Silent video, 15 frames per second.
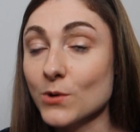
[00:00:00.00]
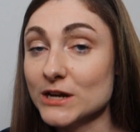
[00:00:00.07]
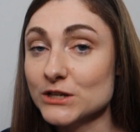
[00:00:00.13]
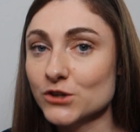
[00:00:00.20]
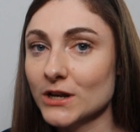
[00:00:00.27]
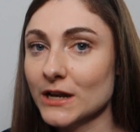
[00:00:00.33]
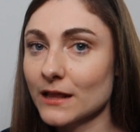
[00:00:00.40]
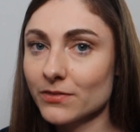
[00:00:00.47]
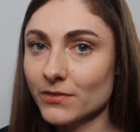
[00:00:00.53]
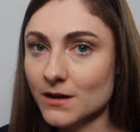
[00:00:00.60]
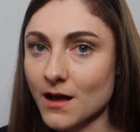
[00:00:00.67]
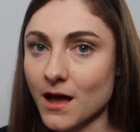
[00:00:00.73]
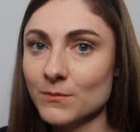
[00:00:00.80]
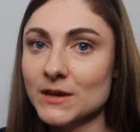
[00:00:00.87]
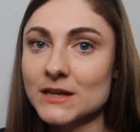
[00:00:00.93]
question in the
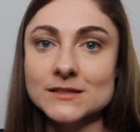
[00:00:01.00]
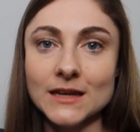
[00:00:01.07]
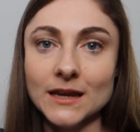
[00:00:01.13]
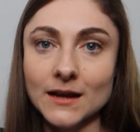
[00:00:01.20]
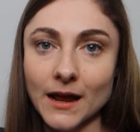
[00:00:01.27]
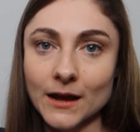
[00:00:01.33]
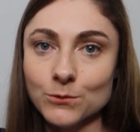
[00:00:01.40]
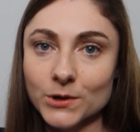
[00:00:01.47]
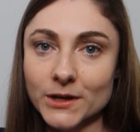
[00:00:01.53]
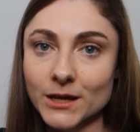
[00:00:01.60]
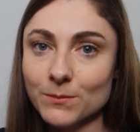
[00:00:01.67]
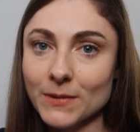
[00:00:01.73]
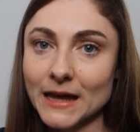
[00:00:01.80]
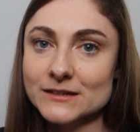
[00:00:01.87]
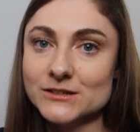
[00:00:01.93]
comment and I will
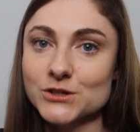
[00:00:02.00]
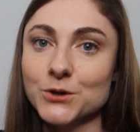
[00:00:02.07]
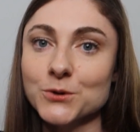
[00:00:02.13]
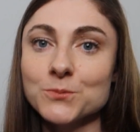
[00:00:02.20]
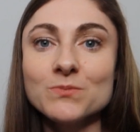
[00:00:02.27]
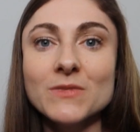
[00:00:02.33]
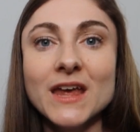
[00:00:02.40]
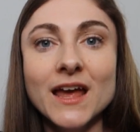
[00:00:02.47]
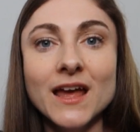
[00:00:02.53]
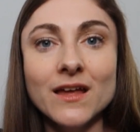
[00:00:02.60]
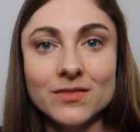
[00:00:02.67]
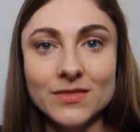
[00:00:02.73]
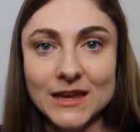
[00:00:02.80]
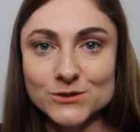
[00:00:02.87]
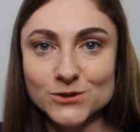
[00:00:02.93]
get back to you.
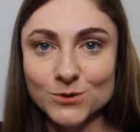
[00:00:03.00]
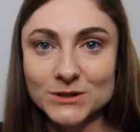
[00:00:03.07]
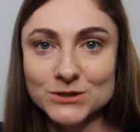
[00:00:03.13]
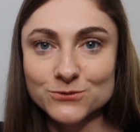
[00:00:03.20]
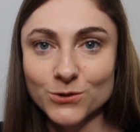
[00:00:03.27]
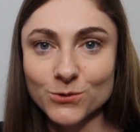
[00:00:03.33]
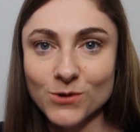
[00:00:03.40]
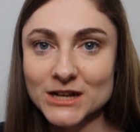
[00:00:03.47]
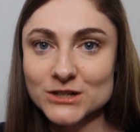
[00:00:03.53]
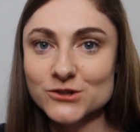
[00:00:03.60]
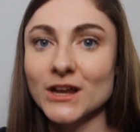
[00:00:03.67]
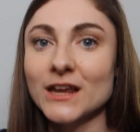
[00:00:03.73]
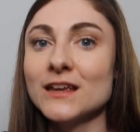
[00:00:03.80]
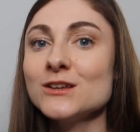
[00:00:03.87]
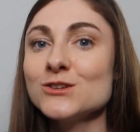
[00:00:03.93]
Thanks so much for
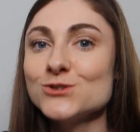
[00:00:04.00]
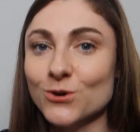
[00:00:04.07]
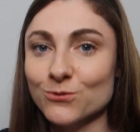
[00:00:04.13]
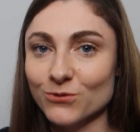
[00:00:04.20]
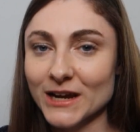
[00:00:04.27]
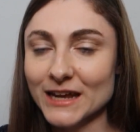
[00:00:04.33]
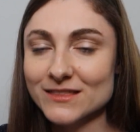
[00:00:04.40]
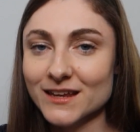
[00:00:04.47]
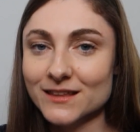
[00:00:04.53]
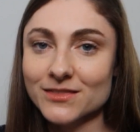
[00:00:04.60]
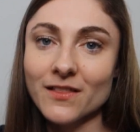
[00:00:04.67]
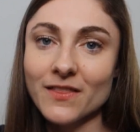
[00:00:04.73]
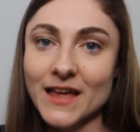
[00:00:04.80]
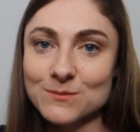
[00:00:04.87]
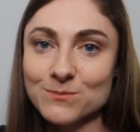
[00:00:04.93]
watching. Don't forget to hit
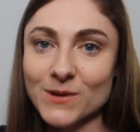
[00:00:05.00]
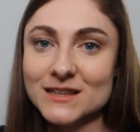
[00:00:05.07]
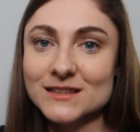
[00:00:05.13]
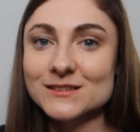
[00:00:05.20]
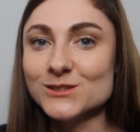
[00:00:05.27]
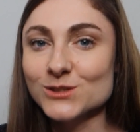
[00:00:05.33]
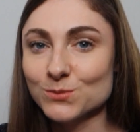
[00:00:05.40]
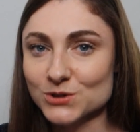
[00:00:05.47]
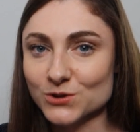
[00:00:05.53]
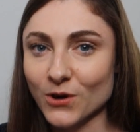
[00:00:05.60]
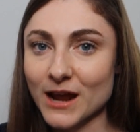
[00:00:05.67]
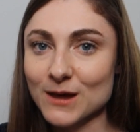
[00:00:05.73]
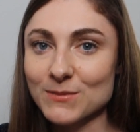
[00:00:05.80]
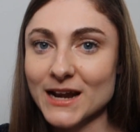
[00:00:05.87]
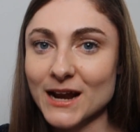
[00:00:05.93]
the like button,
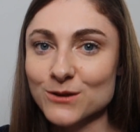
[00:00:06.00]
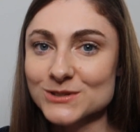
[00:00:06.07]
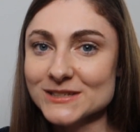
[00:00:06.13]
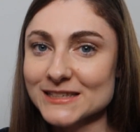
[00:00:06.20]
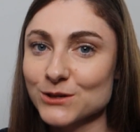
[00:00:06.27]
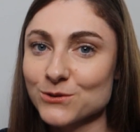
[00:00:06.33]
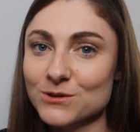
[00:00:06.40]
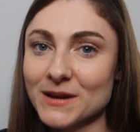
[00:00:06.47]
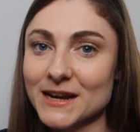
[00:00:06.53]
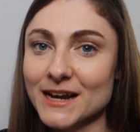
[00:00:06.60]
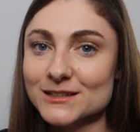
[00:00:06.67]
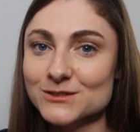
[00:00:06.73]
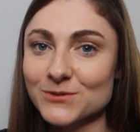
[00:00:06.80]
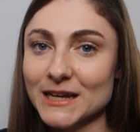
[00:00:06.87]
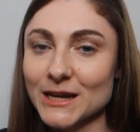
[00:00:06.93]
subscribe, and I will see you in my
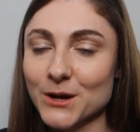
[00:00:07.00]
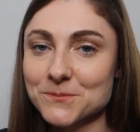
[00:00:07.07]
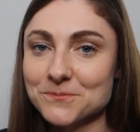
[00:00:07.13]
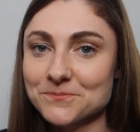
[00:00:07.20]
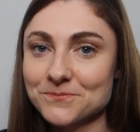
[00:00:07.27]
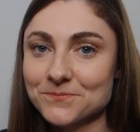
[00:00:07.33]
next video.